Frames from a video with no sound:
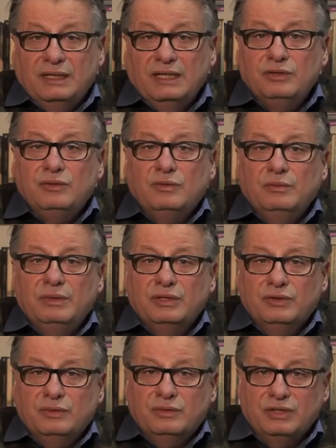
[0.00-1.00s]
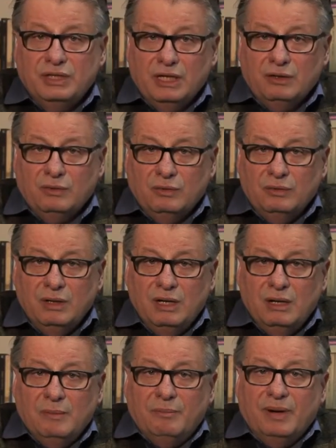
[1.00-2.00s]
since the turn of the century,
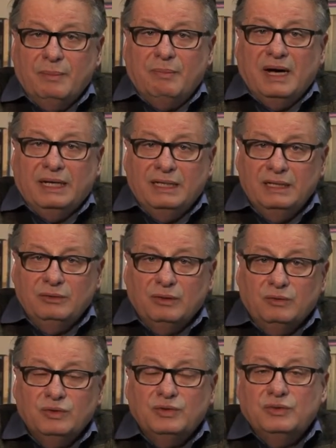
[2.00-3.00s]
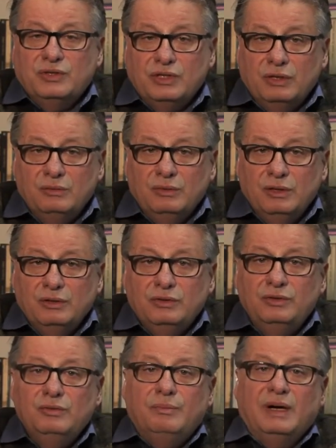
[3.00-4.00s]
preparing to build a
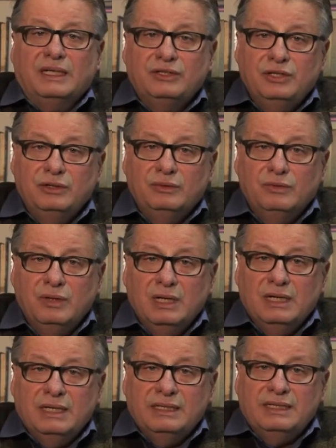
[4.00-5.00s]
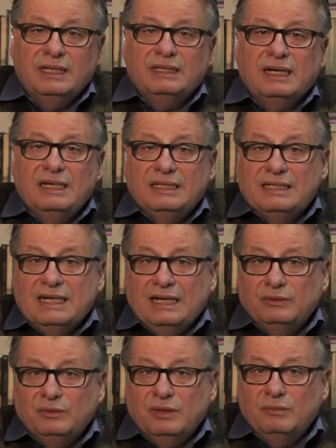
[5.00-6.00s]
democratically centralized party that could lead
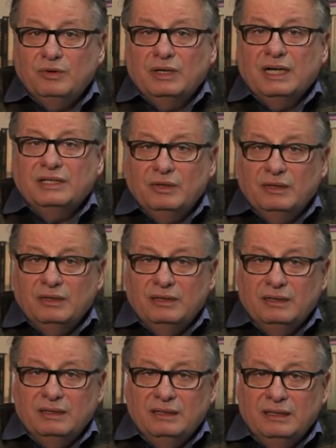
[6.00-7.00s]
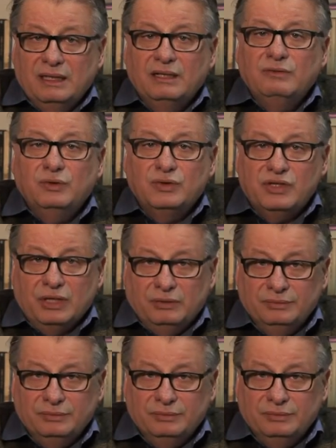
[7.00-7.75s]
the working class in the revolution.